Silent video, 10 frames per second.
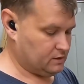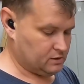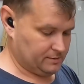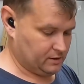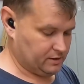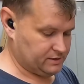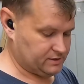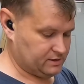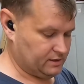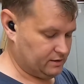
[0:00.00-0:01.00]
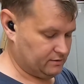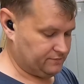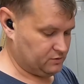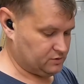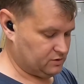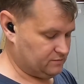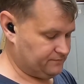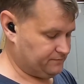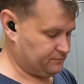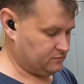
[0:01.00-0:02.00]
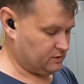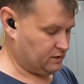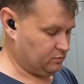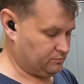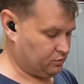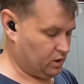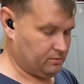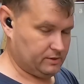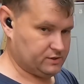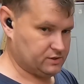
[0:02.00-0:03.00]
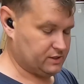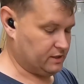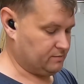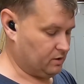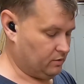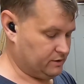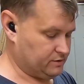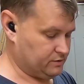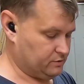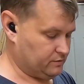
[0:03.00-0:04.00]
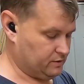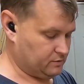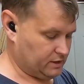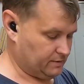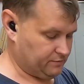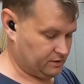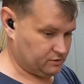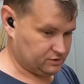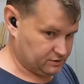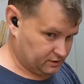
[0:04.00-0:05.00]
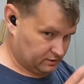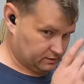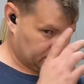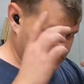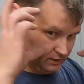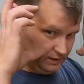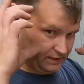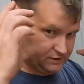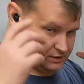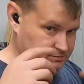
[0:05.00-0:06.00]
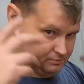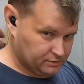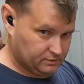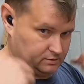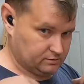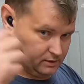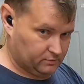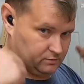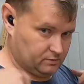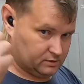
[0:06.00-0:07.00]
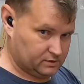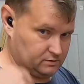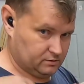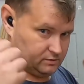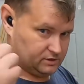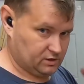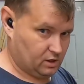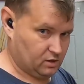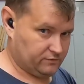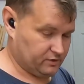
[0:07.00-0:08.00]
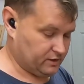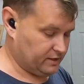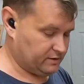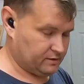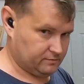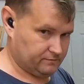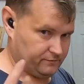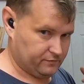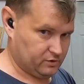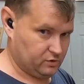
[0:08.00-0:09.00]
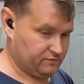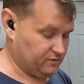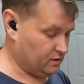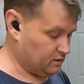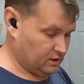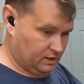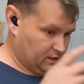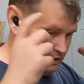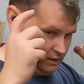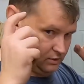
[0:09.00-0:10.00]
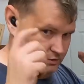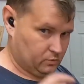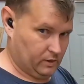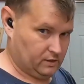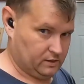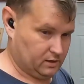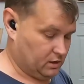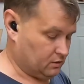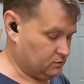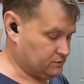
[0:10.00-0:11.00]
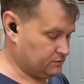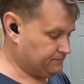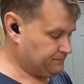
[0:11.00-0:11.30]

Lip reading: To be honest, in the future, I would probably just end up going to the type that are just the sunglasses, get the sock over your head for the UV, and do the welding goggles,